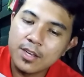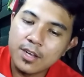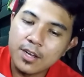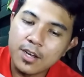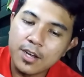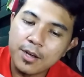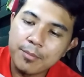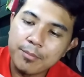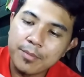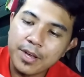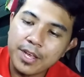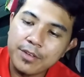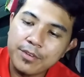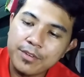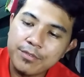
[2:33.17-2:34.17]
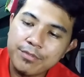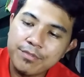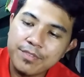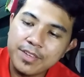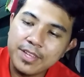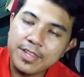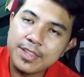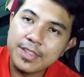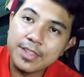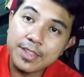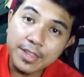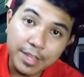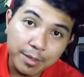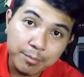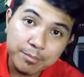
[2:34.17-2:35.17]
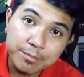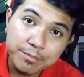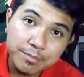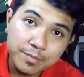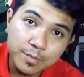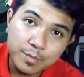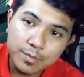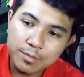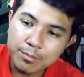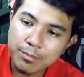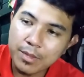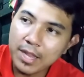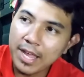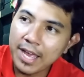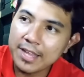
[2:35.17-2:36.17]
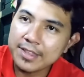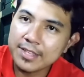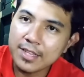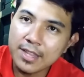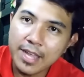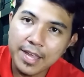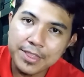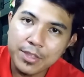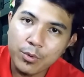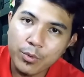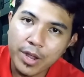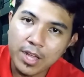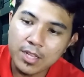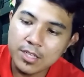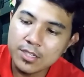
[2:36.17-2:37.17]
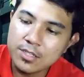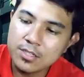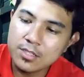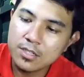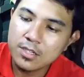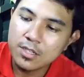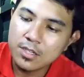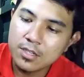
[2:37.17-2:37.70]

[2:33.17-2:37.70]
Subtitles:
I feed them Blata lateralis,